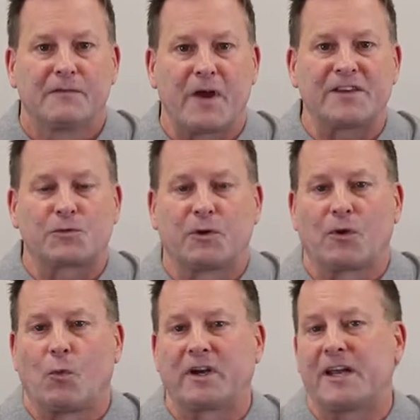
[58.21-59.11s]
Faced with
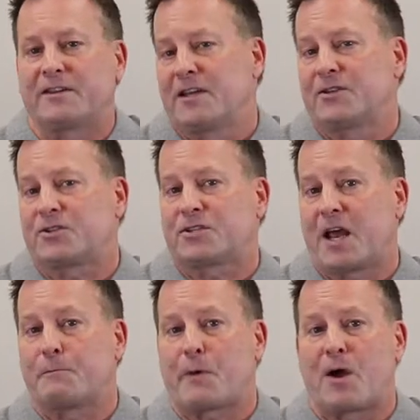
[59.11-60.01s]
a 1 8 inch,
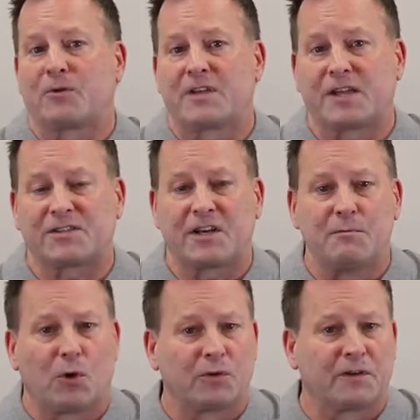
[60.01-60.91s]
10 pound density
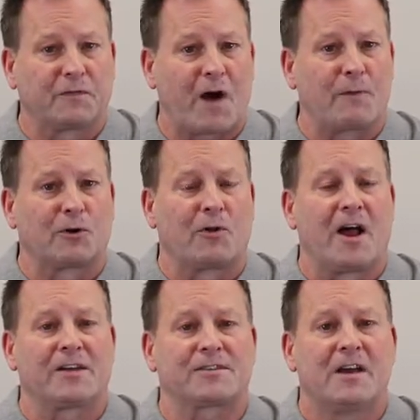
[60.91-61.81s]
molded
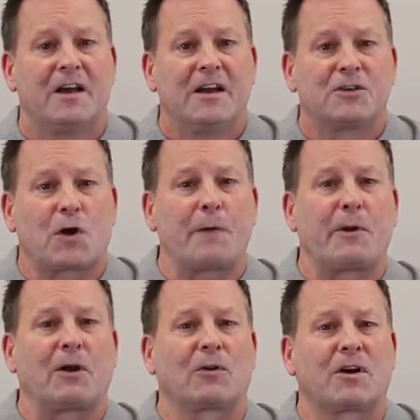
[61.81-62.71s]
fiberglass,
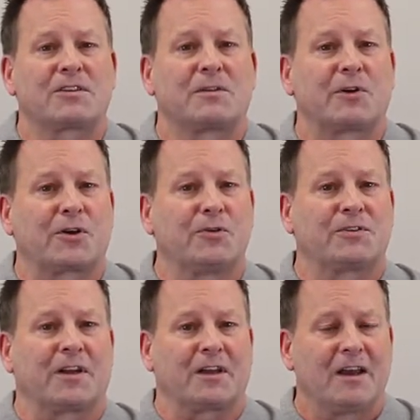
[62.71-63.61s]
Tripanel Custom
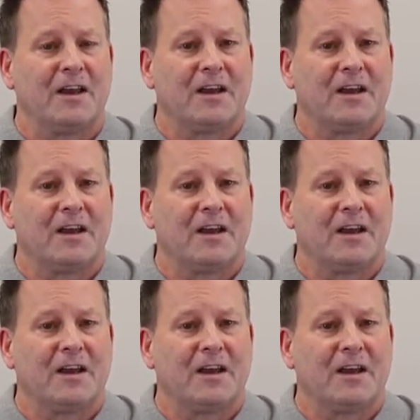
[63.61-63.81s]
Acoustic